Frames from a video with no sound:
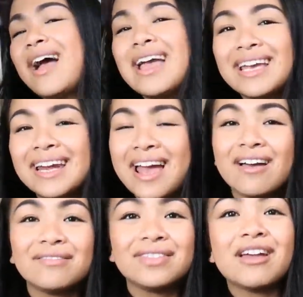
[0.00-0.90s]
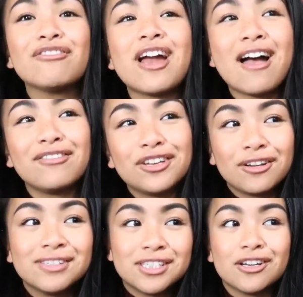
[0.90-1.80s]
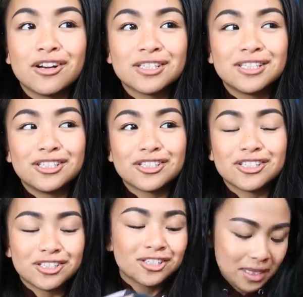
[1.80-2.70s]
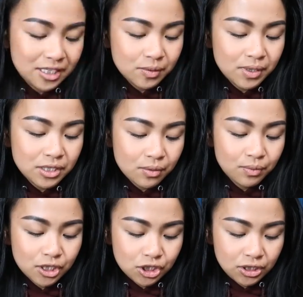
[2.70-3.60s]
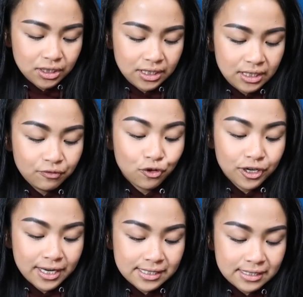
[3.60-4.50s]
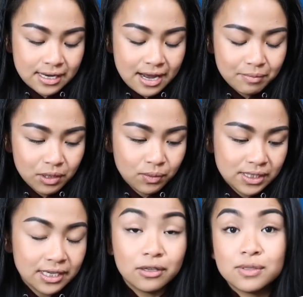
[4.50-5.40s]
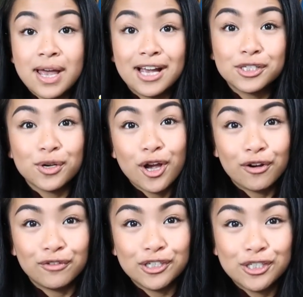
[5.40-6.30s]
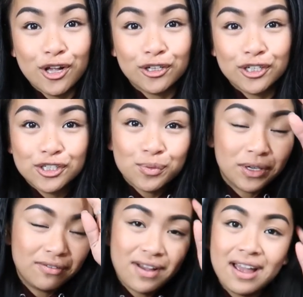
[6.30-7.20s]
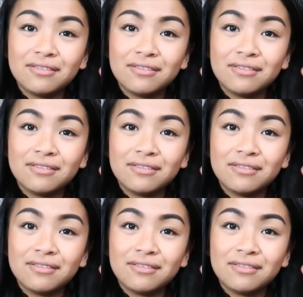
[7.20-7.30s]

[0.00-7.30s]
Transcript: I can never have enough Seahawks t-shirts. This was originally $4.99, but it was a yellow tag, so I got it for $1.25.